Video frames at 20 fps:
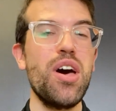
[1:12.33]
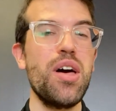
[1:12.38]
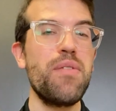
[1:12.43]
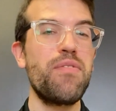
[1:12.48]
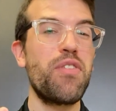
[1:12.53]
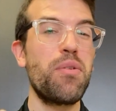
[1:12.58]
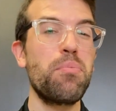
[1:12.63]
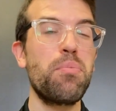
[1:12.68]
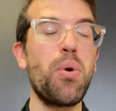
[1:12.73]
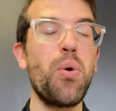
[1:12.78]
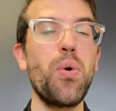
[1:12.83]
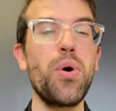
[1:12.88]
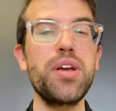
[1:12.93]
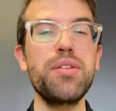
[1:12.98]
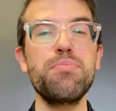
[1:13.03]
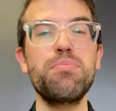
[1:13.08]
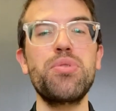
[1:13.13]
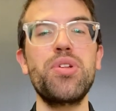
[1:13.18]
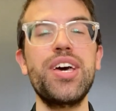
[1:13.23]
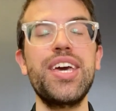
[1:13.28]
from
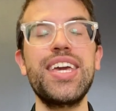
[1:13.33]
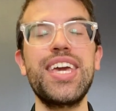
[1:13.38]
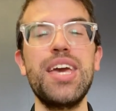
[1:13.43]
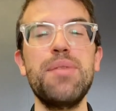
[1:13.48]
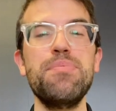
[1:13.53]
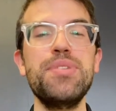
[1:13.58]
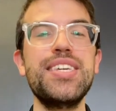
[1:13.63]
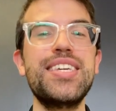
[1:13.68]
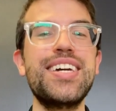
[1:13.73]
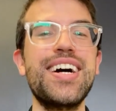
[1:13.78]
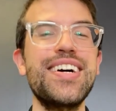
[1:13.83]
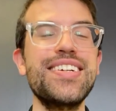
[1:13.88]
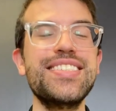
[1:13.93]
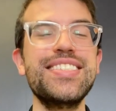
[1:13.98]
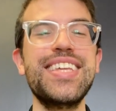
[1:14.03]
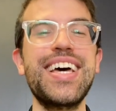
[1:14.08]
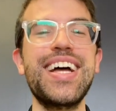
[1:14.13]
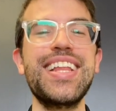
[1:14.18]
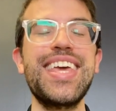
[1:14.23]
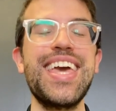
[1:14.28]
point blank, and because of
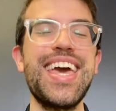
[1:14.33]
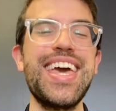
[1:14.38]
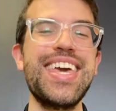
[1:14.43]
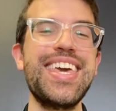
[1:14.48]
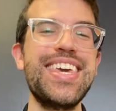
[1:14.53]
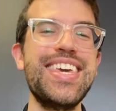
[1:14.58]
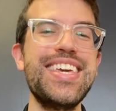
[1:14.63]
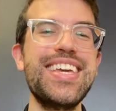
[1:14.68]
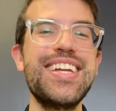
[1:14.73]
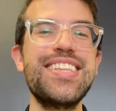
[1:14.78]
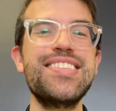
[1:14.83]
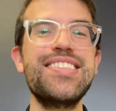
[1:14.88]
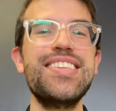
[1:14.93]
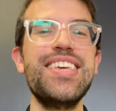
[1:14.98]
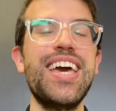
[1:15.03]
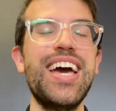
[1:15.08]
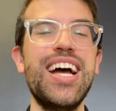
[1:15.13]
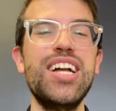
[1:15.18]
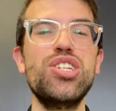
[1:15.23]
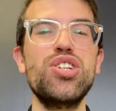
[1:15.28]
that, he gets
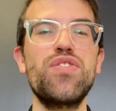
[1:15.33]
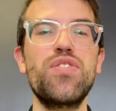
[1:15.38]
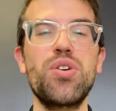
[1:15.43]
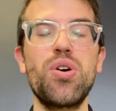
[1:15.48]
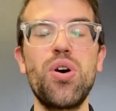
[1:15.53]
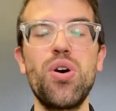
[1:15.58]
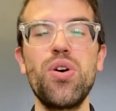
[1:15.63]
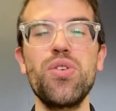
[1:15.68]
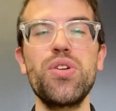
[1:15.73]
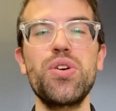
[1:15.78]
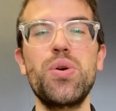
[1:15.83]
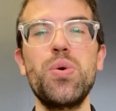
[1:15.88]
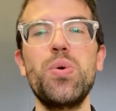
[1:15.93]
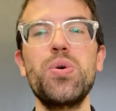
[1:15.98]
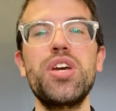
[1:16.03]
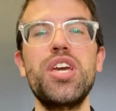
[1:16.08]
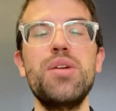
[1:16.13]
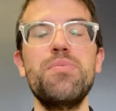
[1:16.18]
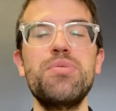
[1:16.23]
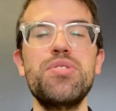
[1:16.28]
the edge over all the
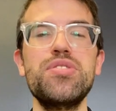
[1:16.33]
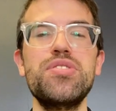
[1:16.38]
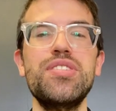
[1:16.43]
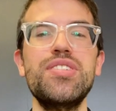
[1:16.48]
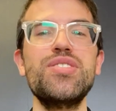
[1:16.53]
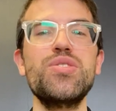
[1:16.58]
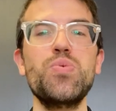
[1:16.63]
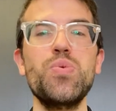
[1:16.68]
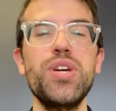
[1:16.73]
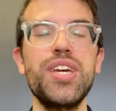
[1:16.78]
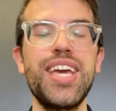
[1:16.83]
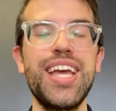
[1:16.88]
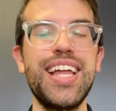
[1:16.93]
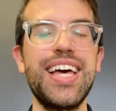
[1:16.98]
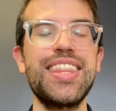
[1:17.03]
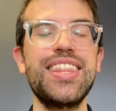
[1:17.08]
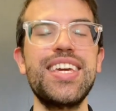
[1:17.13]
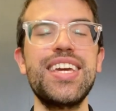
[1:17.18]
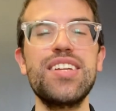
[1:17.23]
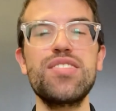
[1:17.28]
goalkeepers this week, and I
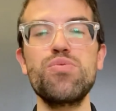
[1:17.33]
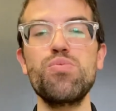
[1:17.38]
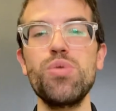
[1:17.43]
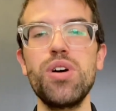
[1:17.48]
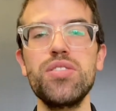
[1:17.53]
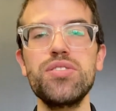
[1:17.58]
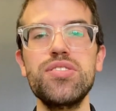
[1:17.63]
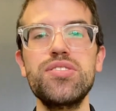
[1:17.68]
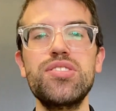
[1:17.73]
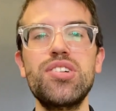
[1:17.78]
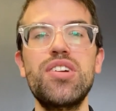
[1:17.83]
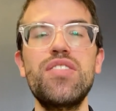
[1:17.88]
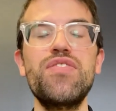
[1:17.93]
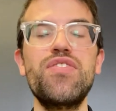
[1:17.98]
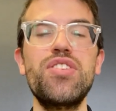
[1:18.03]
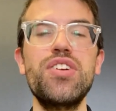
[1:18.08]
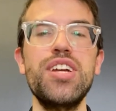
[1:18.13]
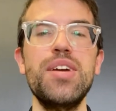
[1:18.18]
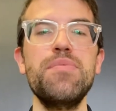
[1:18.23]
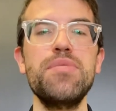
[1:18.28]
think it's well deserved
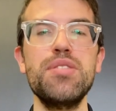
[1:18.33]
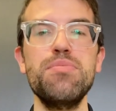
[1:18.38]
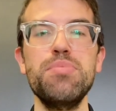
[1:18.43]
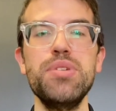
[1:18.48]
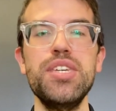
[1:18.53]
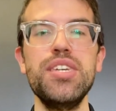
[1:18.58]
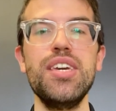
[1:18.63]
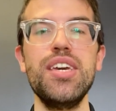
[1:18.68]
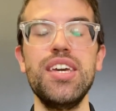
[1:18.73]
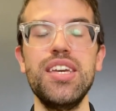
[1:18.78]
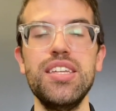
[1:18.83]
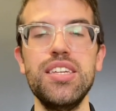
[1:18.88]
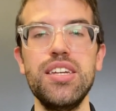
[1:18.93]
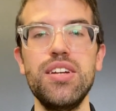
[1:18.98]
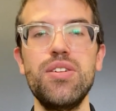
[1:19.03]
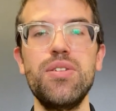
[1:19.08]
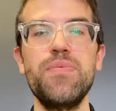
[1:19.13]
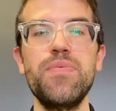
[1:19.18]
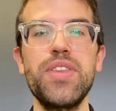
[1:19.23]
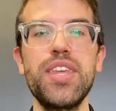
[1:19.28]
for him to be in
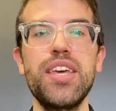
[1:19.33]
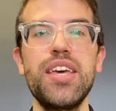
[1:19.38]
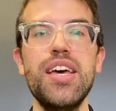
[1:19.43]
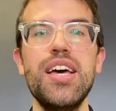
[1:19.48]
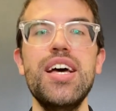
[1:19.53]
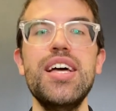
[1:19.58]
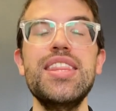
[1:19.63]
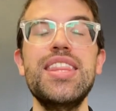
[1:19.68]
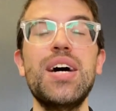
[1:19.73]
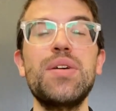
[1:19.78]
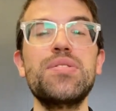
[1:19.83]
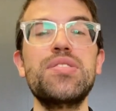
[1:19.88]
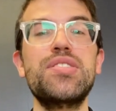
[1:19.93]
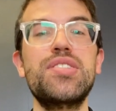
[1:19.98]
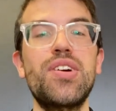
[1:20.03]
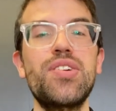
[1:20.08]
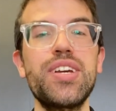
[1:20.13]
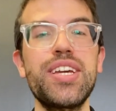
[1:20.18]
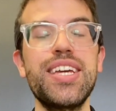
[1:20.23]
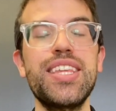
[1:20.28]
here. Now,
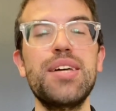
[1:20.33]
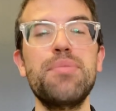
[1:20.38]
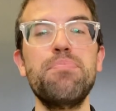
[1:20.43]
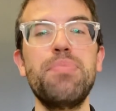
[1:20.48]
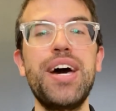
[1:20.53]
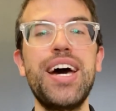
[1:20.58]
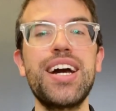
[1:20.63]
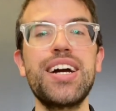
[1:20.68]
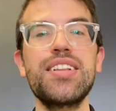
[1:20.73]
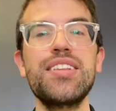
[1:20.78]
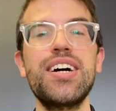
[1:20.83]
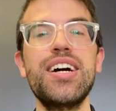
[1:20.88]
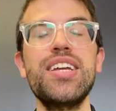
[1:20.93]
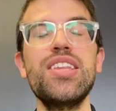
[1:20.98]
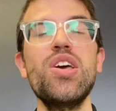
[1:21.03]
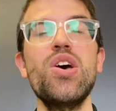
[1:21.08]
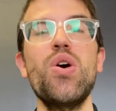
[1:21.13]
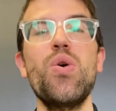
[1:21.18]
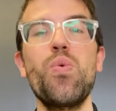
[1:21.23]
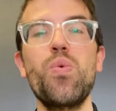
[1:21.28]
starting in the back line,
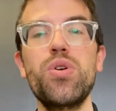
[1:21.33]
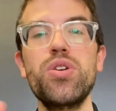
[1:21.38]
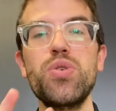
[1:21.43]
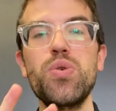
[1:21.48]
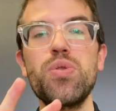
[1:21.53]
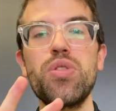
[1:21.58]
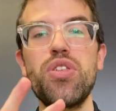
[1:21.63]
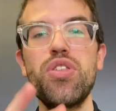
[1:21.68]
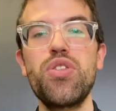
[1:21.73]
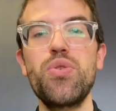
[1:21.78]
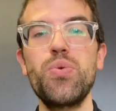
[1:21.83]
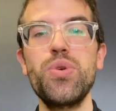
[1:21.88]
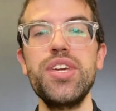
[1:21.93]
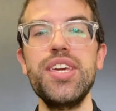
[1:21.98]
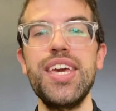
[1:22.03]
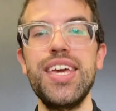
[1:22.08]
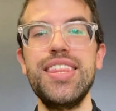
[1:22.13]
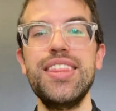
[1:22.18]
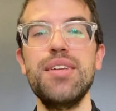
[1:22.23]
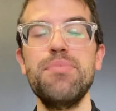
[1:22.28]
we're doing 3
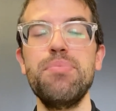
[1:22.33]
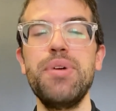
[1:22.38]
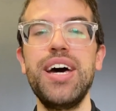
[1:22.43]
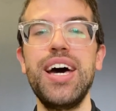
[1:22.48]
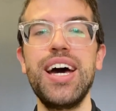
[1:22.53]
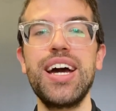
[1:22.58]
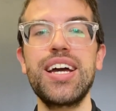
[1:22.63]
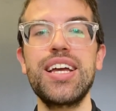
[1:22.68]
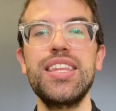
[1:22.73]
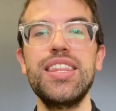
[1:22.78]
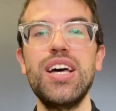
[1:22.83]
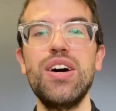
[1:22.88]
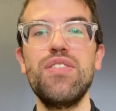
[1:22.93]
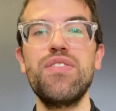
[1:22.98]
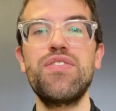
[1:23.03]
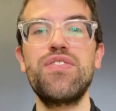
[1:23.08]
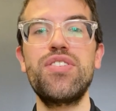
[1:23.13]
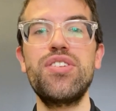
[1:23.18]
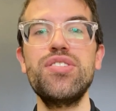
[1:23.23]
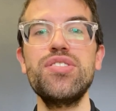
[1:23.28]
in the back. Now,
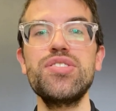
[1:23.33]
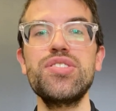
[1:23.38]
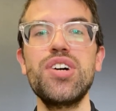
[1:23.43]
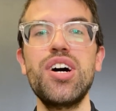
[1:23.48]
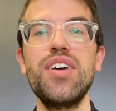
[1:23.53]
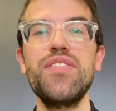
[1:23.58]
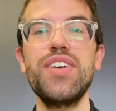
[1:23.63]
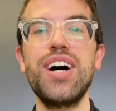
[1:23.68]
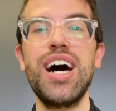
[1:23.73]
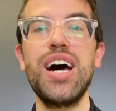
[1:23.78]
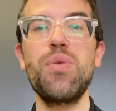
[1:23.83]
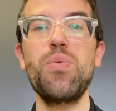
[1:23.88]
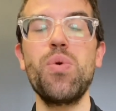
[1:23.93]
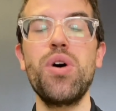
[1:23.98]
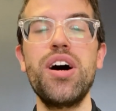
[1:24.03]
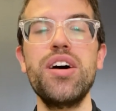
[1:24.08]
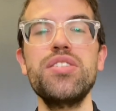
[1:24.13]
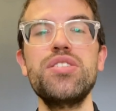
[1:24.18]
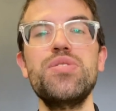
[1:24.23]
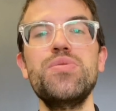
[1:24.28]
first off, I
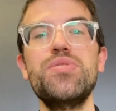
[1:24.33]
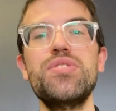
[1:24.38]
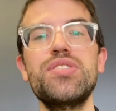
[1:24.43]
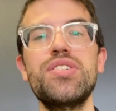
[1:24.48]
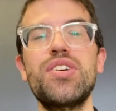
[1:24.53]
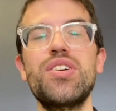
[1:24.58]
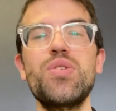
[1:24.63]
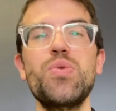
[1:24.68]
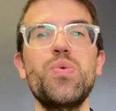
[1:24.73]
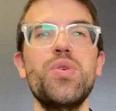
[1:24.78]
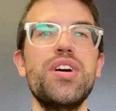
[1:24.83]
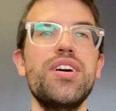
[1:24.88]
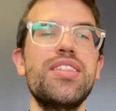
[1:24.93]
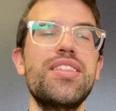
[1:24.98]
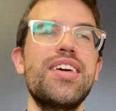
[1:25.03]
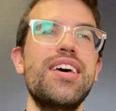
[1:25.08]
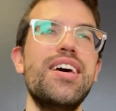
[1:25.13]
want to start with